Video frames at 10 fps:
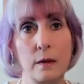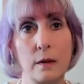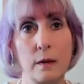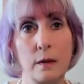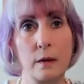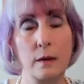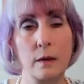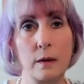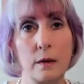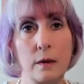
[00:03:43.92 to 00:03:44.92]

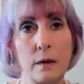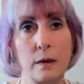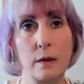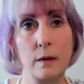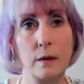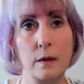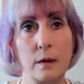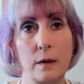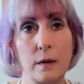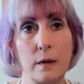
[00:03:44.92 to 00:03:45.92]

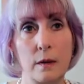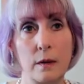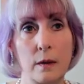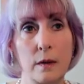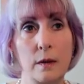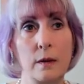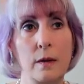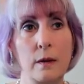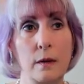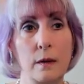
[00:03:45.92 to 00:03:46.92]

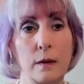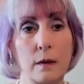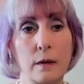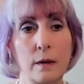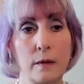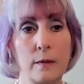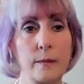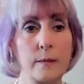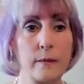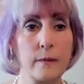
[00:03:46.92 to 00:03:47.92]

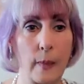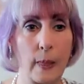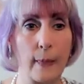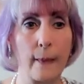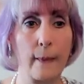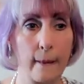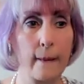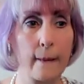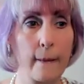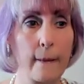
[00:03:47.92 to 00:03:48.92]

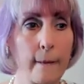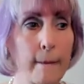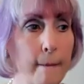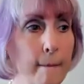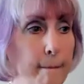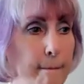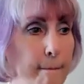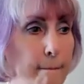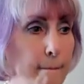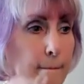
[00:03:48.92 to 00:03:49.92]

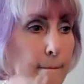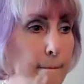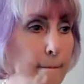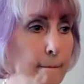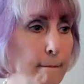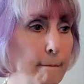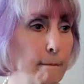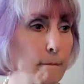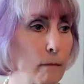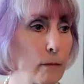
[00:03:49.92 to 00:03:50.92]

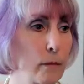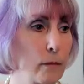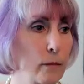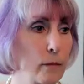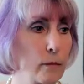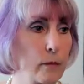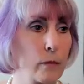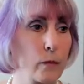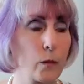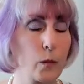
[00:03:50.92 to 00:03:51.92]
[no speech]